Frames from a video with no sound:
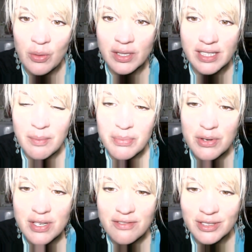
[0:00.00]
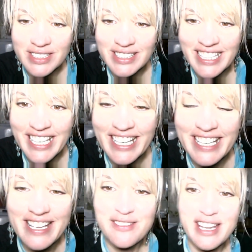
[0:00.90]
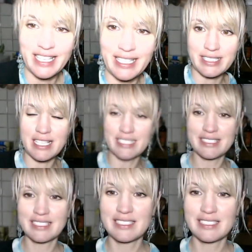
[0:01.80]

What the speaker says: What a beautiful Sunday evening it is